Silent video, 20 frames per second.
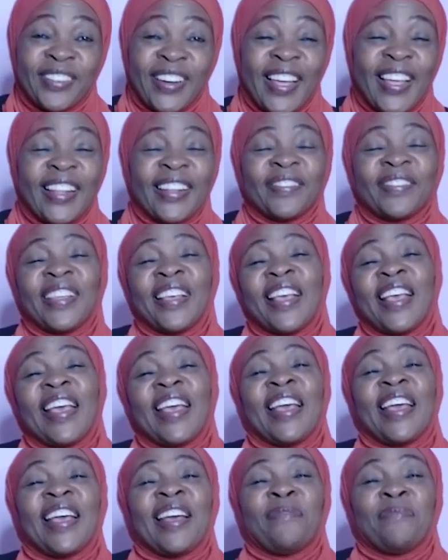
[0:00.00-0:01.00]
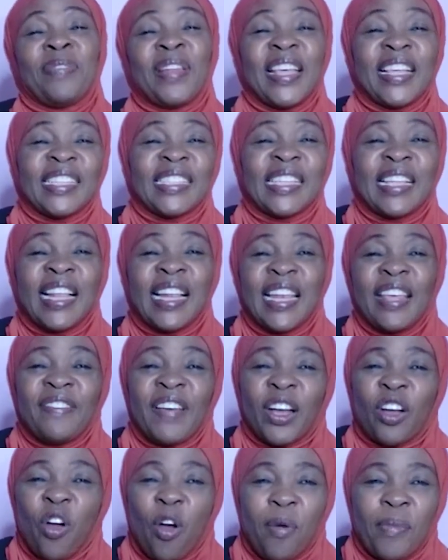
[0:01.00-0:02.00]
right? Please leave a
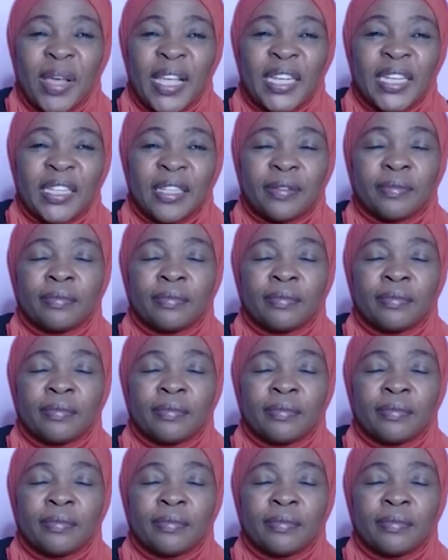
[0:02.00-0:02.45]
comment.